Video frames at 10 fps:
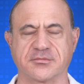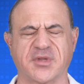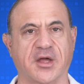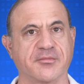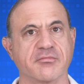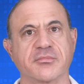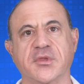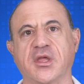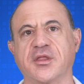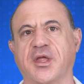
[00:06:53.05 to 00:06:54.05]
Now,
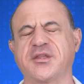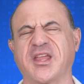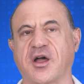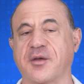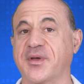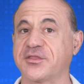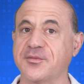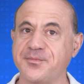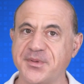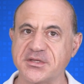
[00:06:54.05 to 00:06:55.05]
let's talk about the
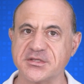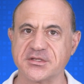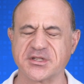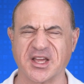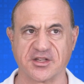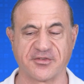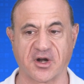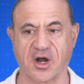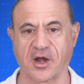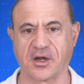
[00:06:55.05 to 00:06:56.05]
business skills for an
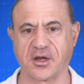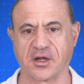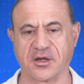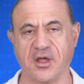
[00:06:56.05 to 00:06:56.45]
architect.